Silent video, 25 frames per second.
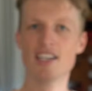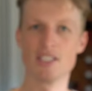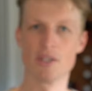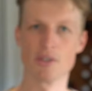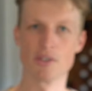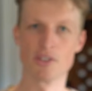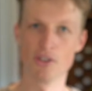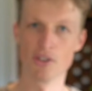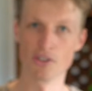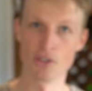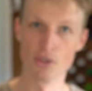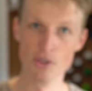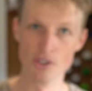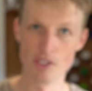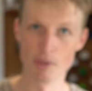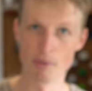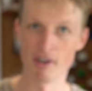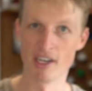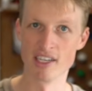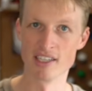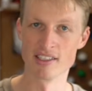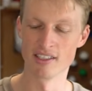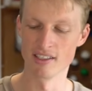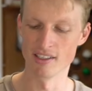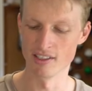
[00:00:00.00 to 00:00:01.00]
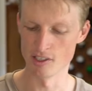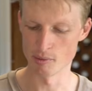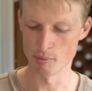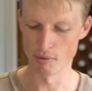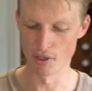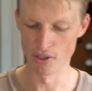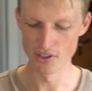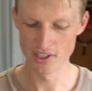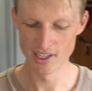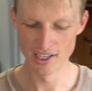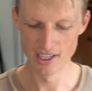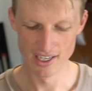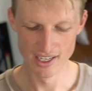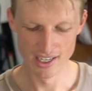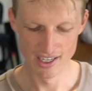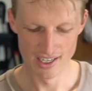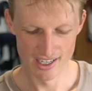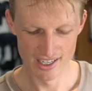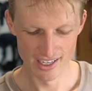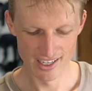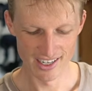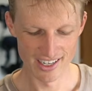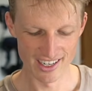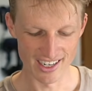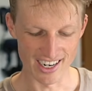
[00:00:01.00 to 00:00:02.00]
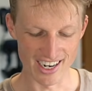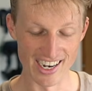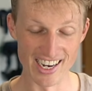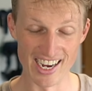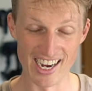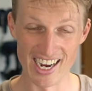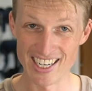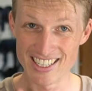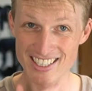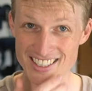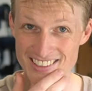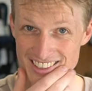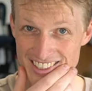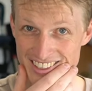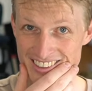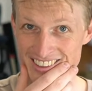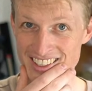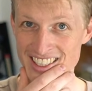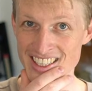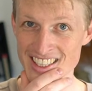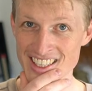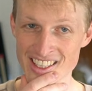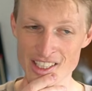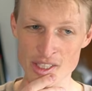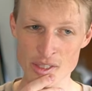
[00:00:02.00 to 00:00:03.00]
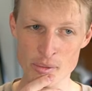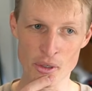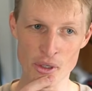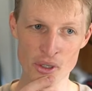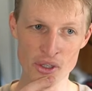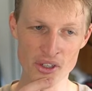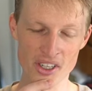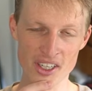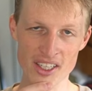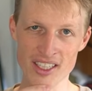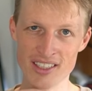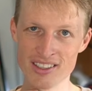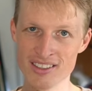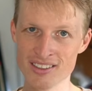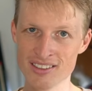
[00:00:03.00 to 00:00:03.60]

So it's not too surprising that this broke. I actually think that this broke